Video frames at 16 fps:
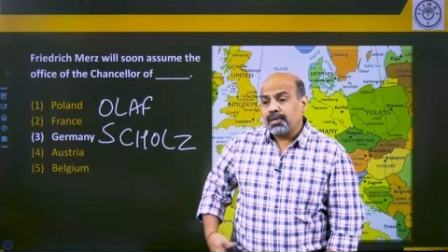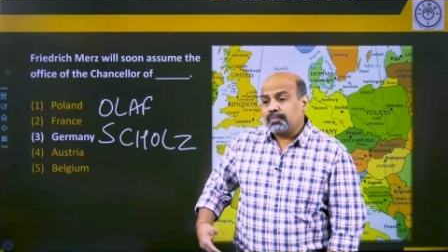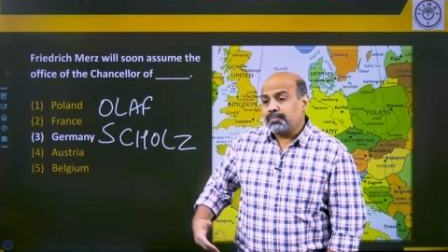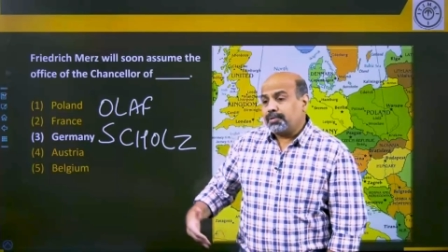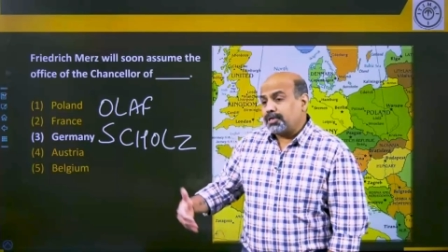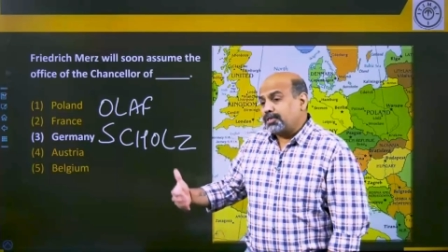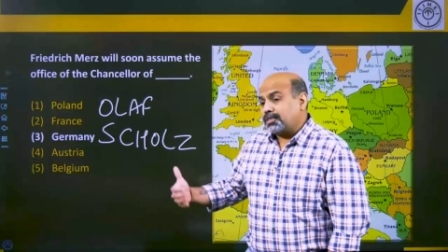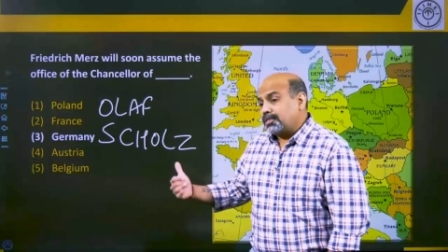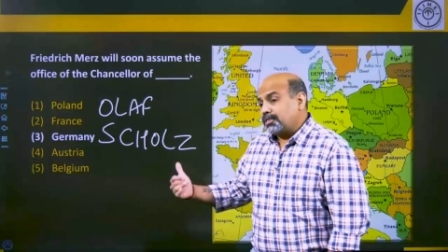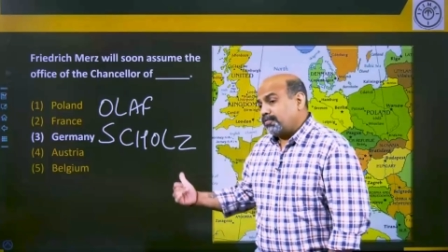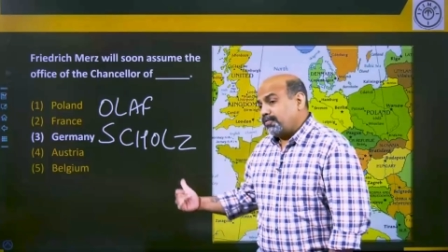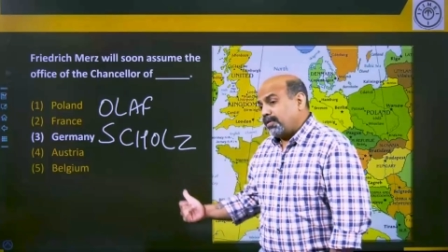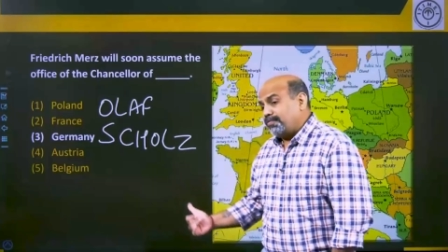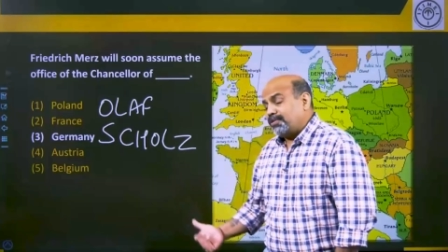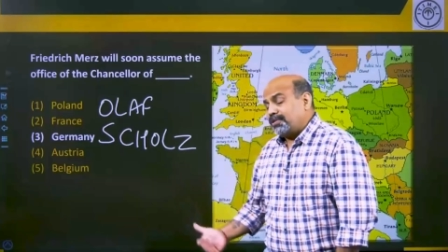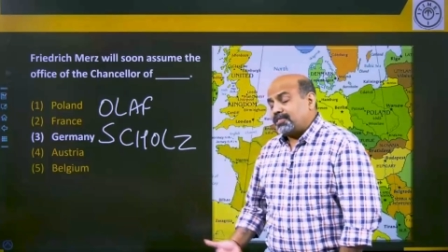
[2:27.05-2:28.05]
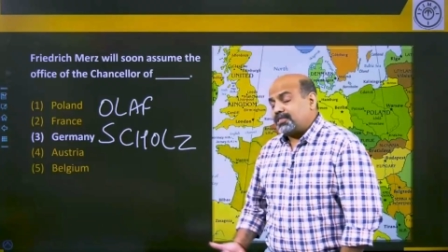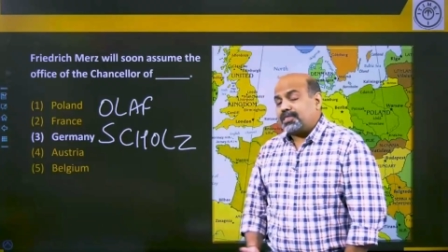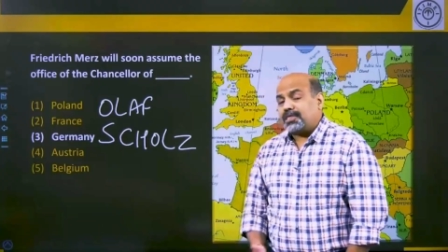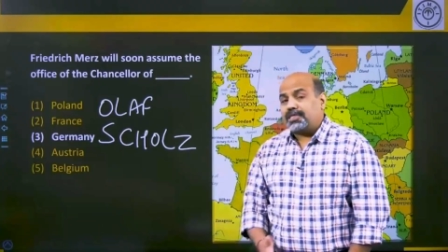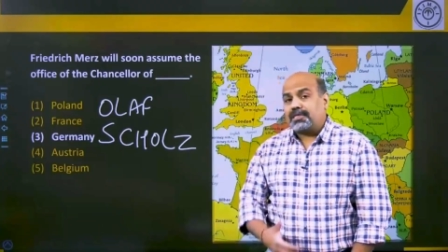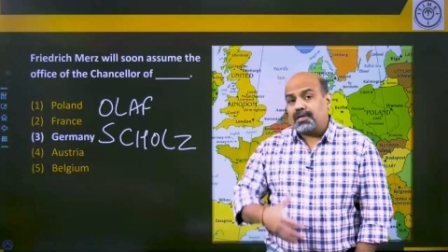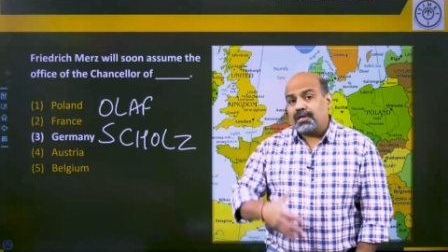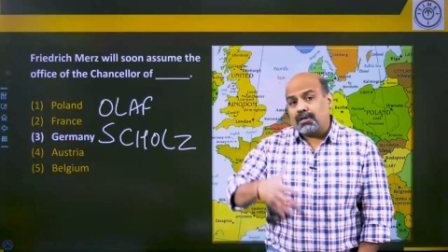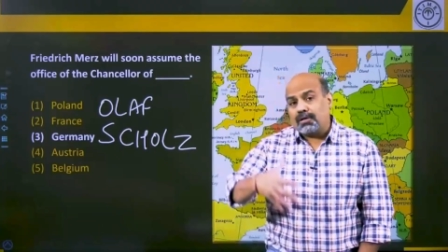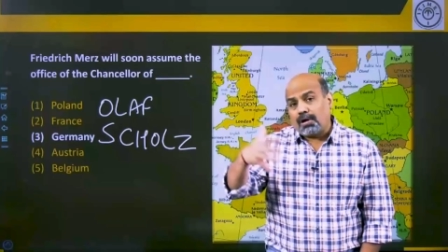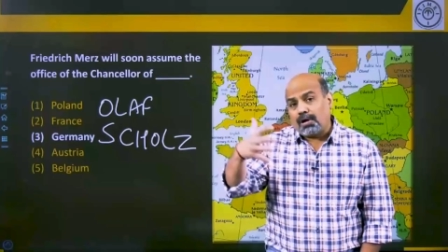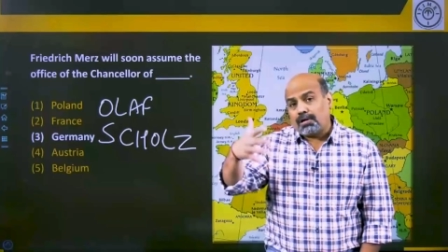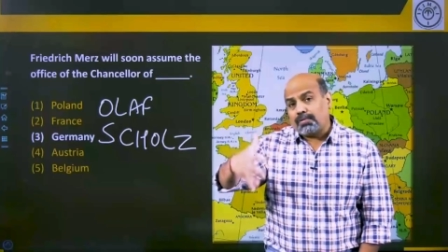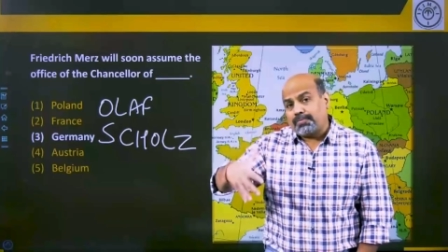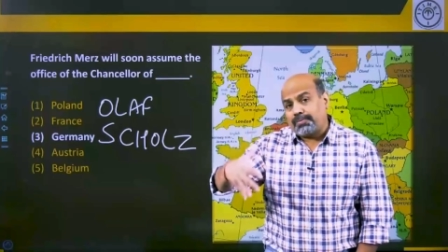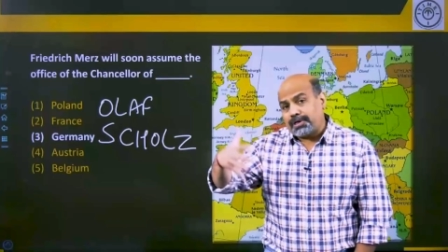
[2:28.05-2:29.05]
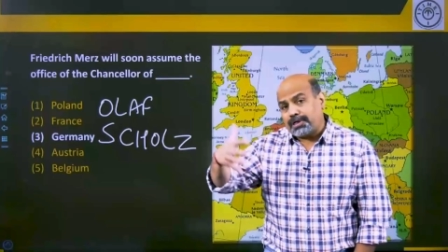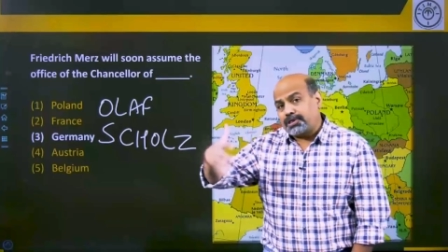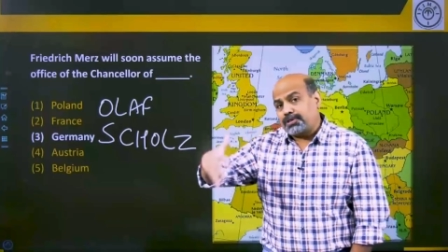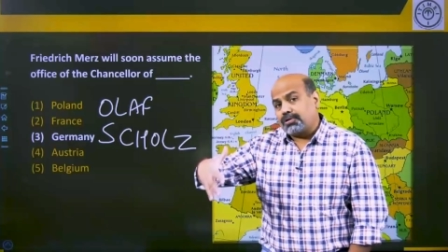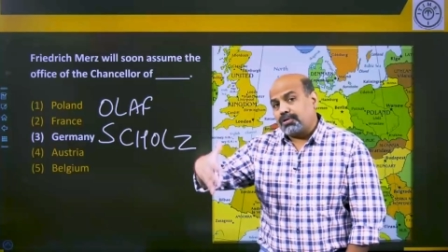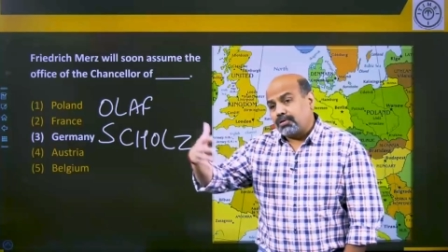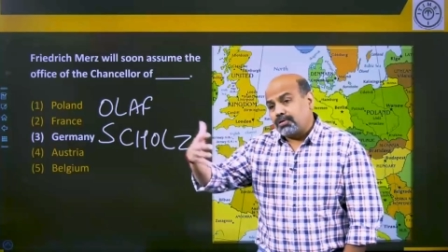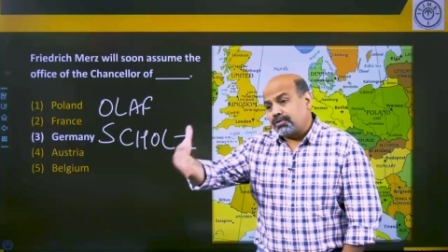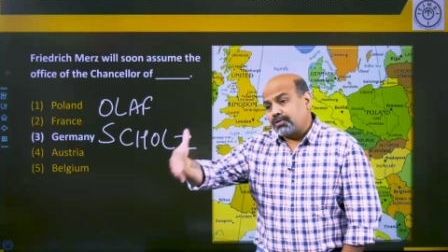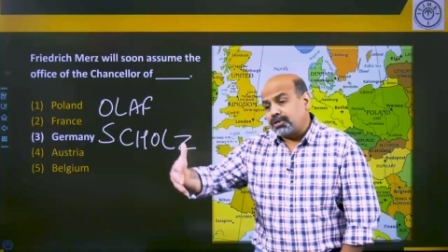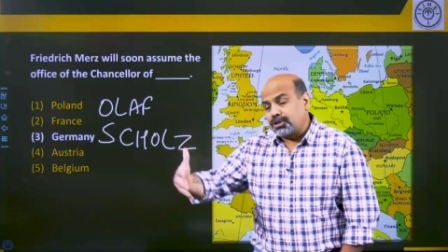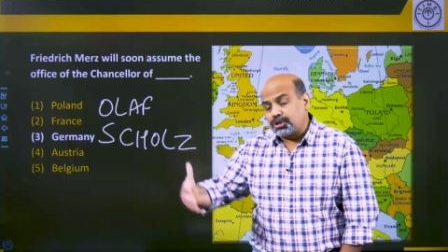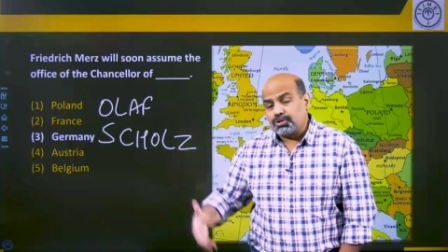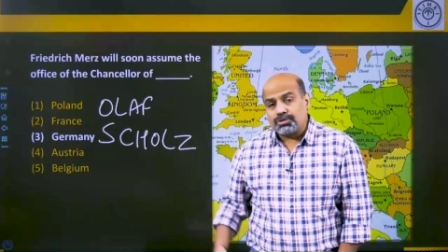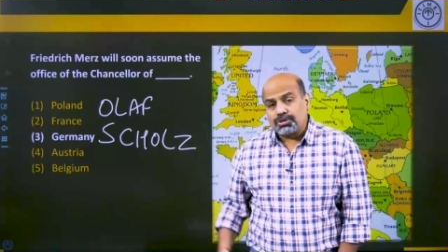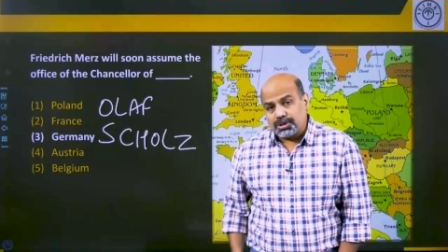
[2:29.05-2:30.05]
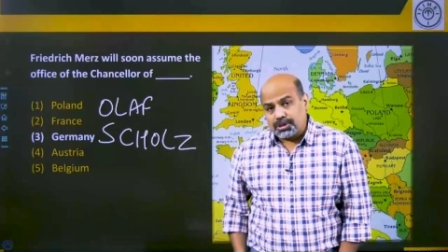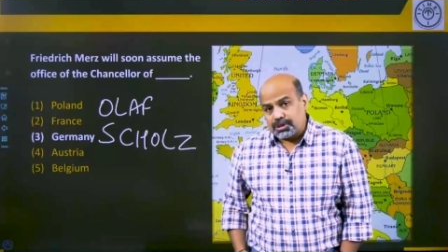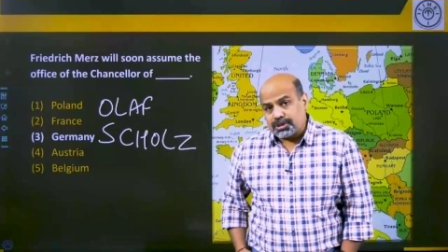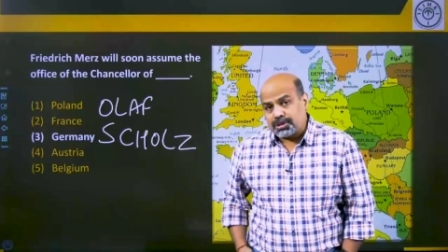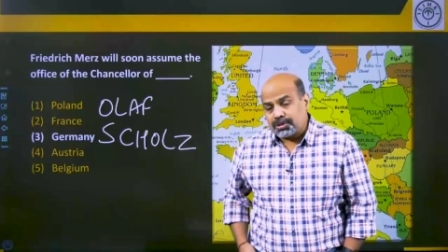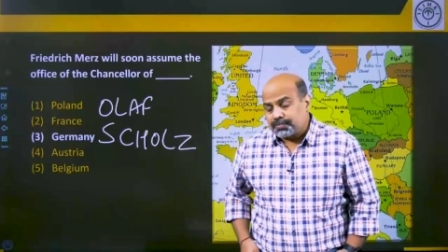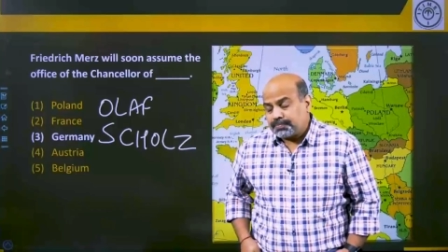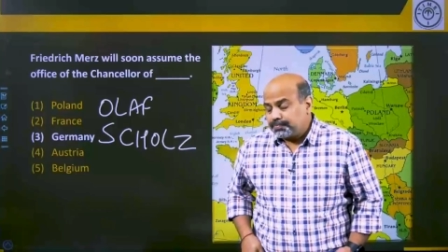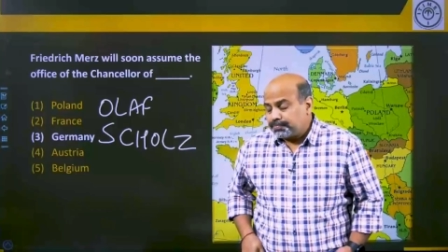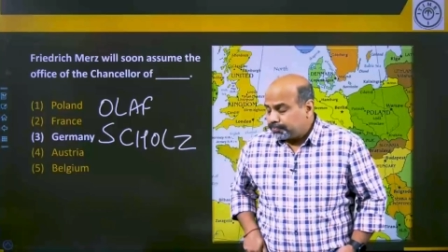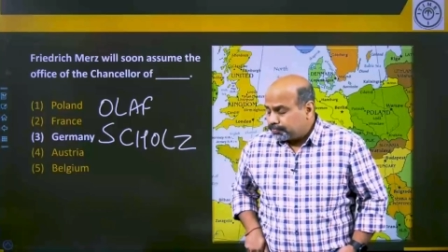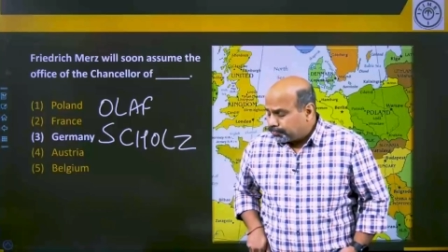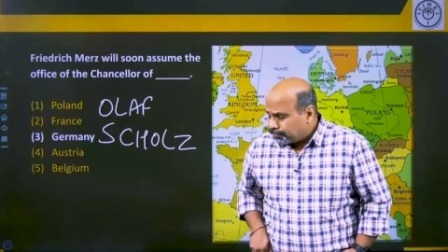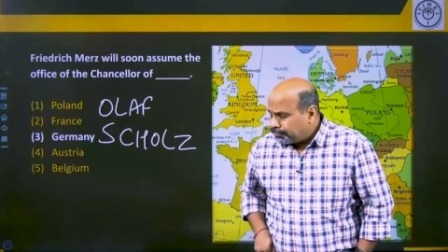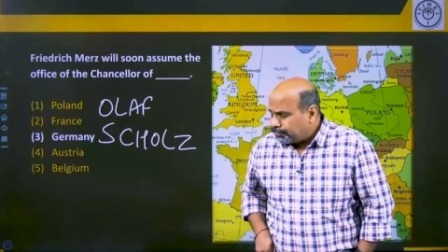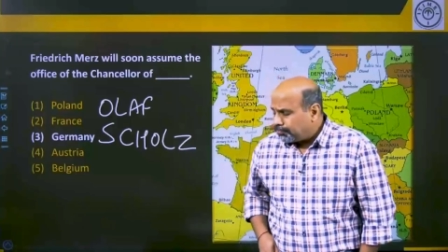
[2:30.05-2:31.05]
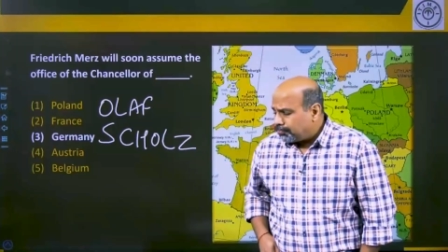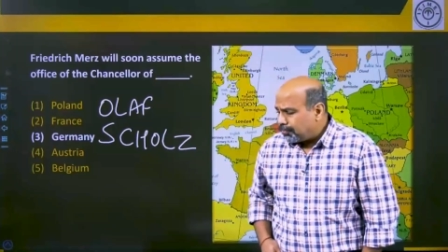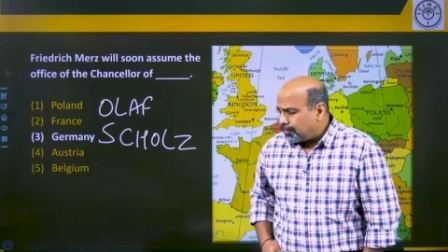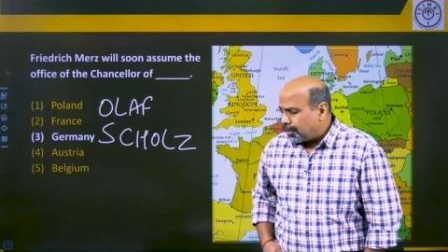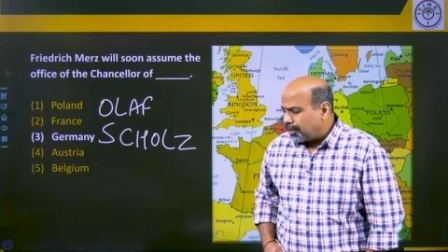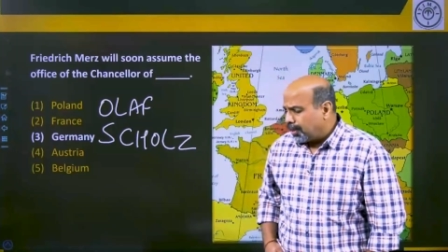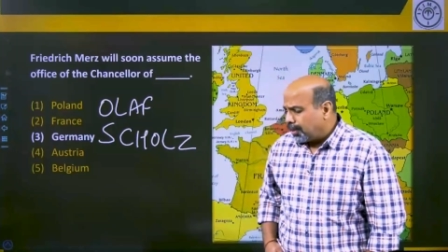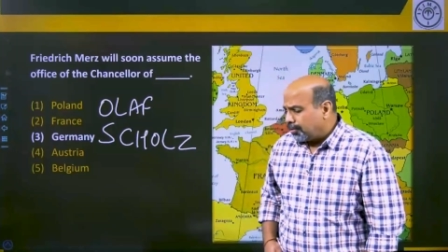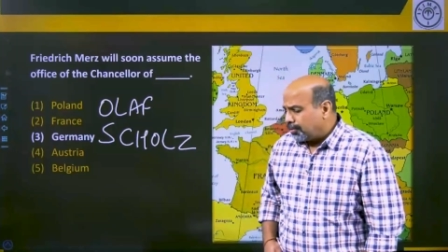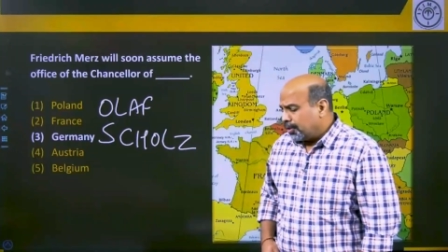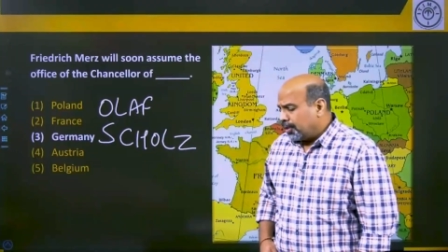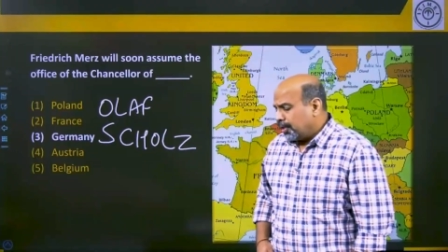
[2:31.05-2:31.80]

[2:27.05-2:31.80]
because it's a welfare state, a lot of pressure on resources. Now,